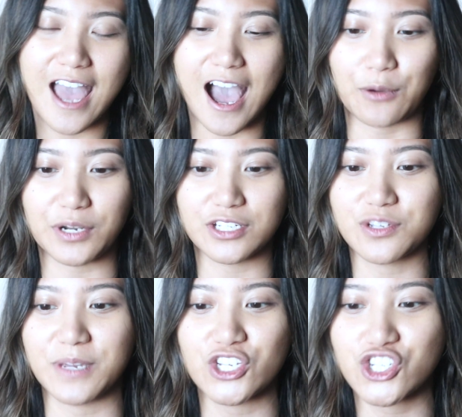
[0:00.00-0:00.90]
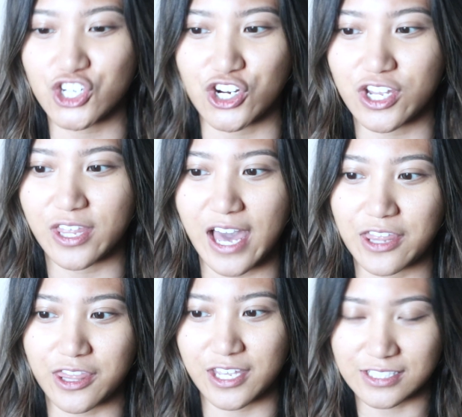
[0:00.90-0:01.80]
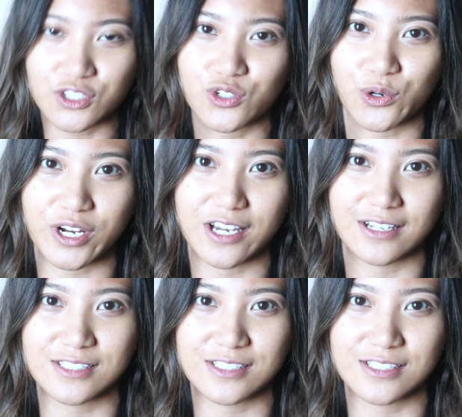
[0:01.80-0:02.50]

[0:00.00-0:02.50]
I wanted to make sure that this tutorial